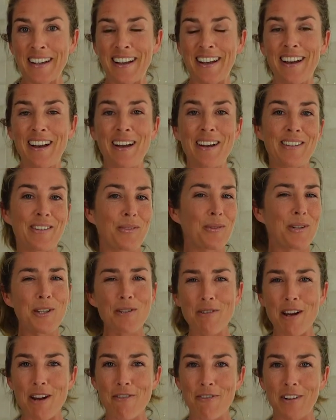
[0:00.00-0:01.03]
It's really
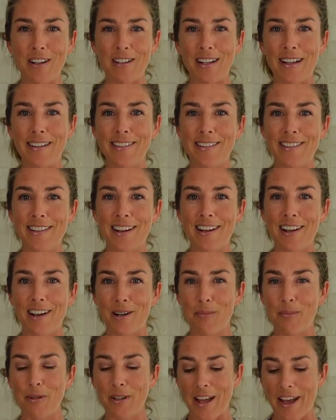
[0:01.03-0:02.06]
great for cleansing our
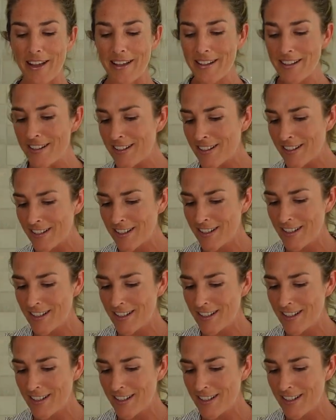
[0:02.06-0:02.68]
blood.